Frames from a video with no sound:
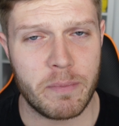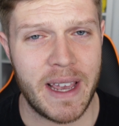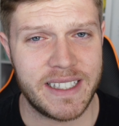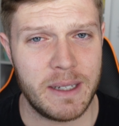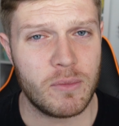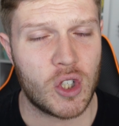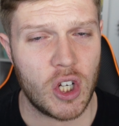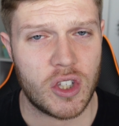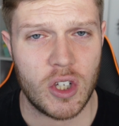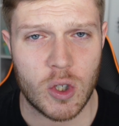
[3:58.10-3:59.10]
makes him
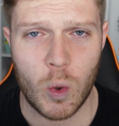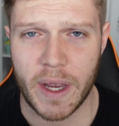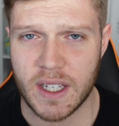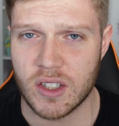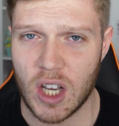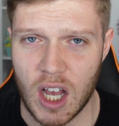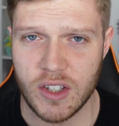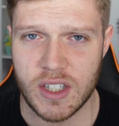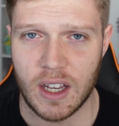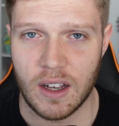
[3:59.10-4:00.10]
just as quick as
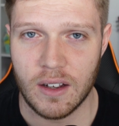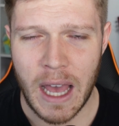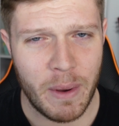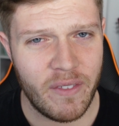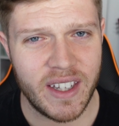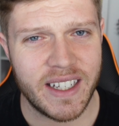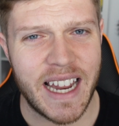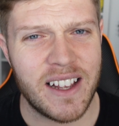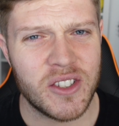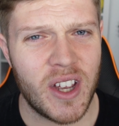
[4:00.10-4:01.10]
Lancer. However, the
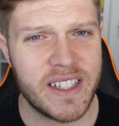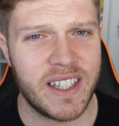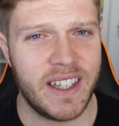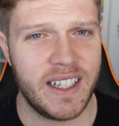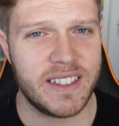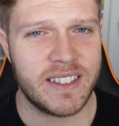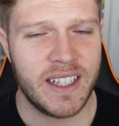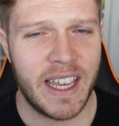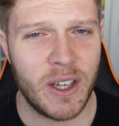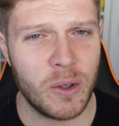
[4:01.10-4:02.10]
downside to this,
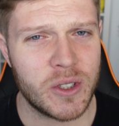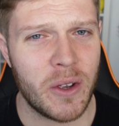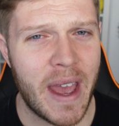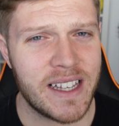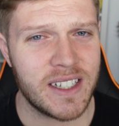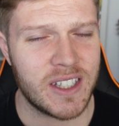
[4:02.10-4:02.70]
he also has a